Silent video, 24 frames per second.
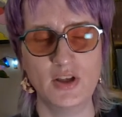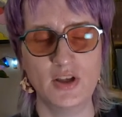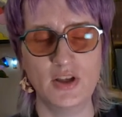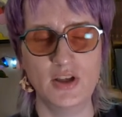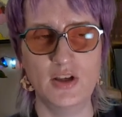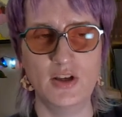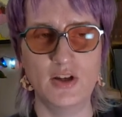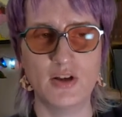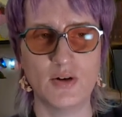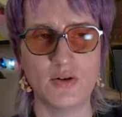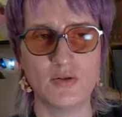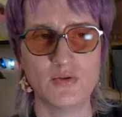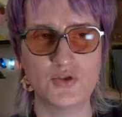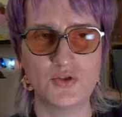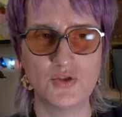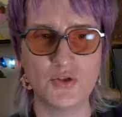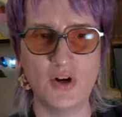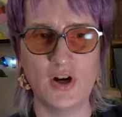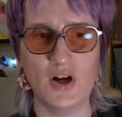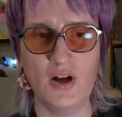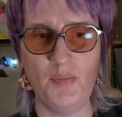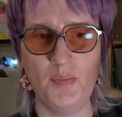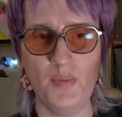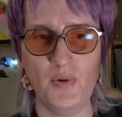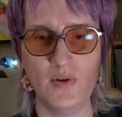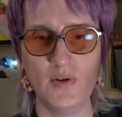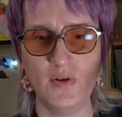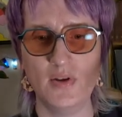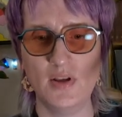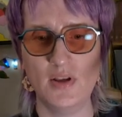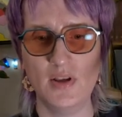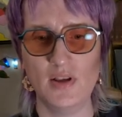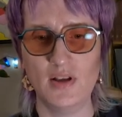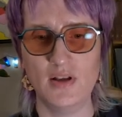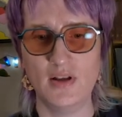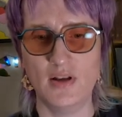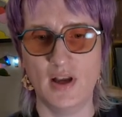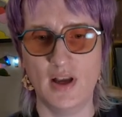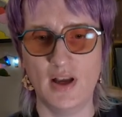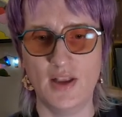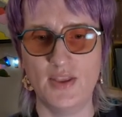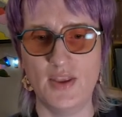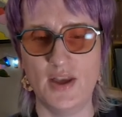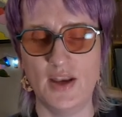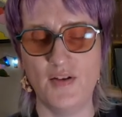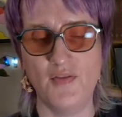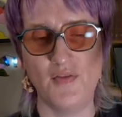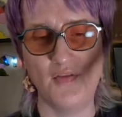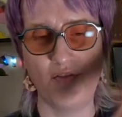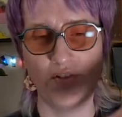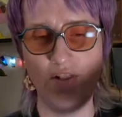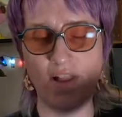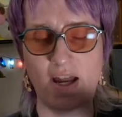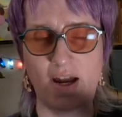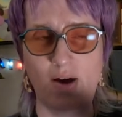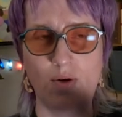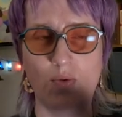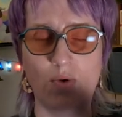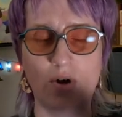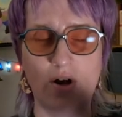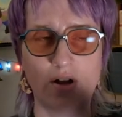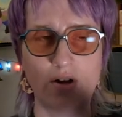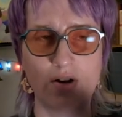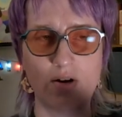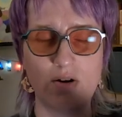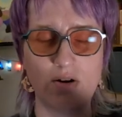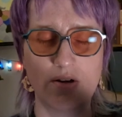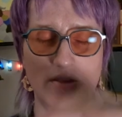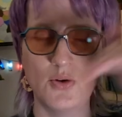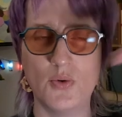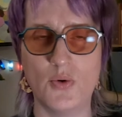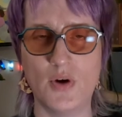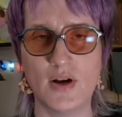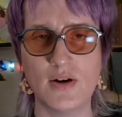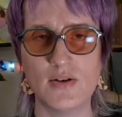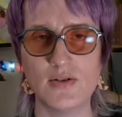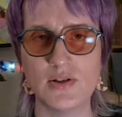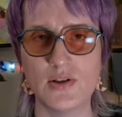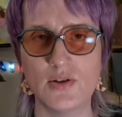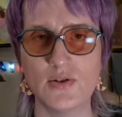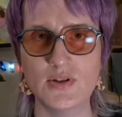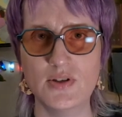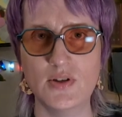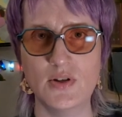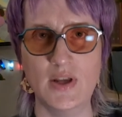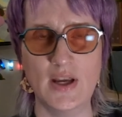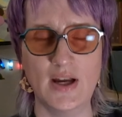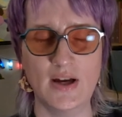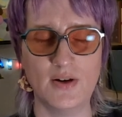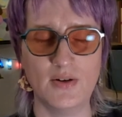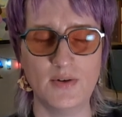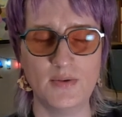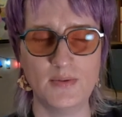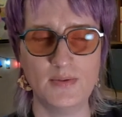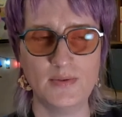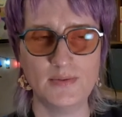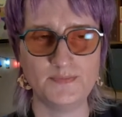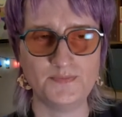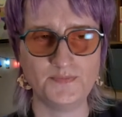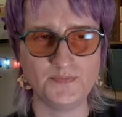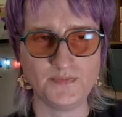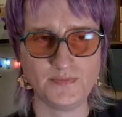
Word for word: you know, drop and then flat water and the water slows you down.